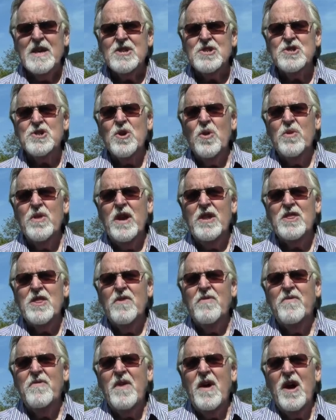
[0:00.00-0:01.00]
so that
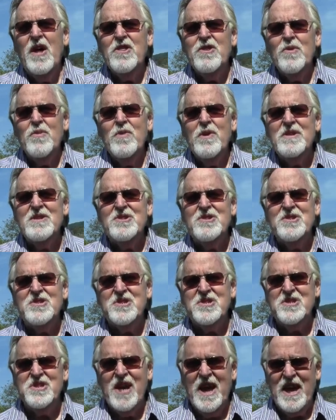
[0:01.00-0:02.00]
the Father would
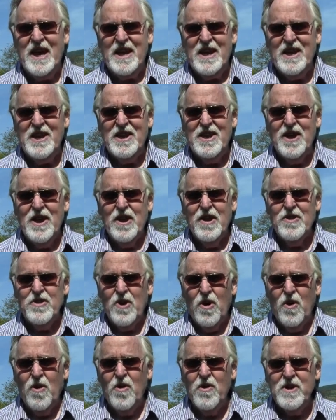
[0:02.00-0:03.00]
send
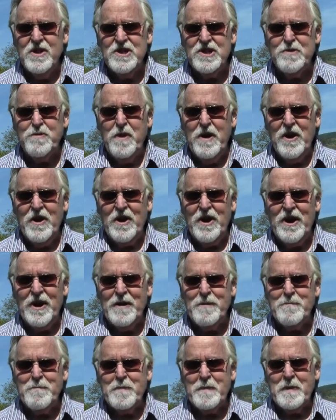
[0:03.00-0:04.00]
the Holy Spirit.
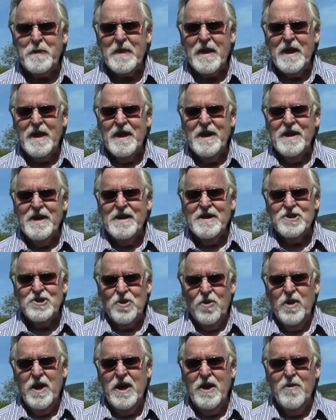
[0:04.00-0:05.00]

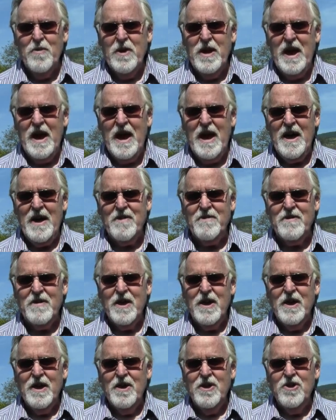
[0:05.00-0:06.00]
So here we have
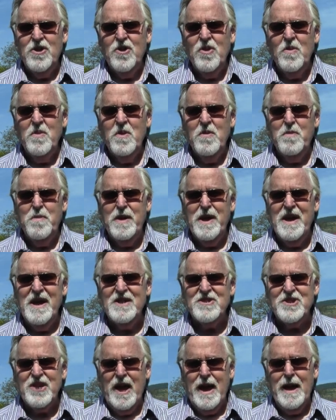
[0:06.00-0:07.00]
human
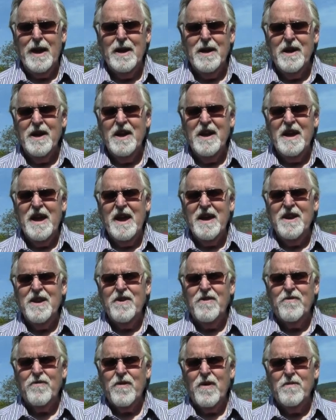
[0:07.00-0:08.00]
beings
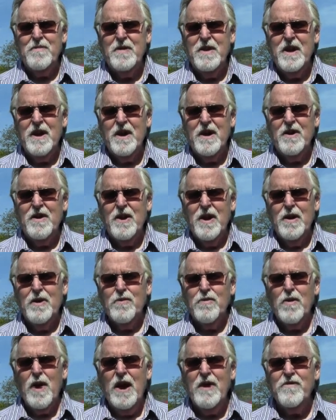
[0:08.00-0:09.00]
alienated from their
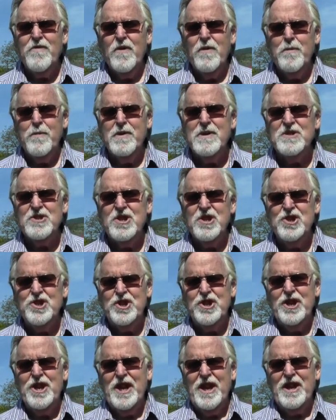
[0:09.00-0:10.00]
rightful
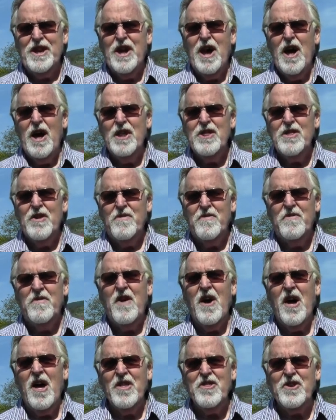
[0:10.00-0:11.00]
position in God the
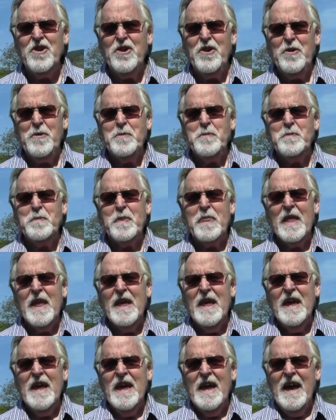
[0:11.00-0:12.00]
Father,
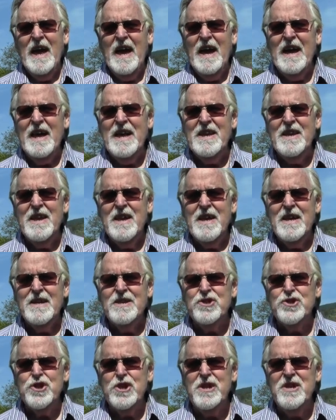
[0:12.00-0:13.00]
and
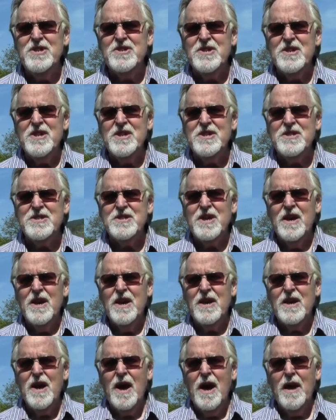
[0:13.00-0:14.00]
Jesus
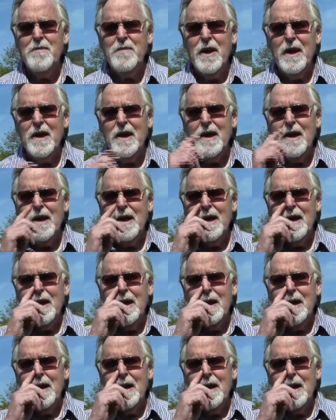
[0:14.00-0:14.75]
coming